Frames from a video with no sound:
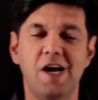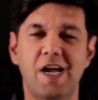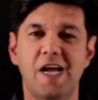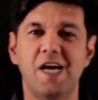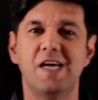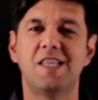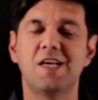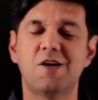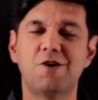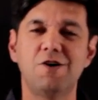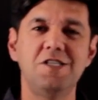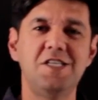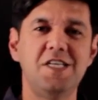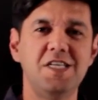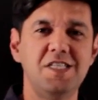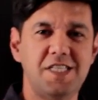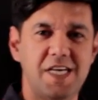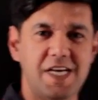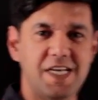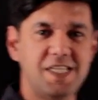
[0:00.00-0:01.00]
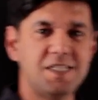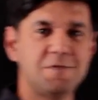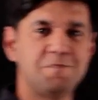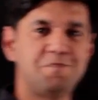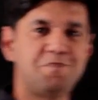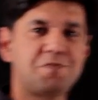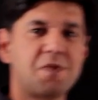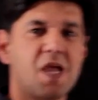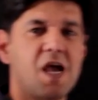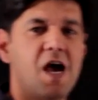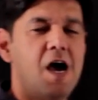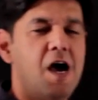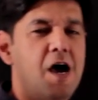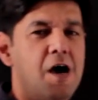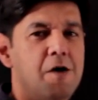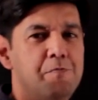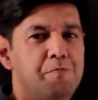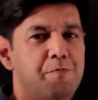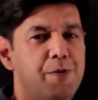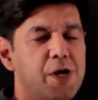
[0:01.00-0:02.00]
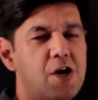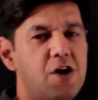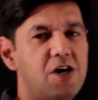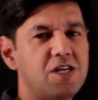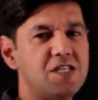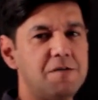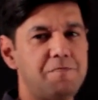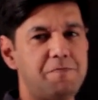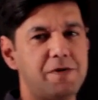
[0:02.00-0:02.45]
Okay, the question says, because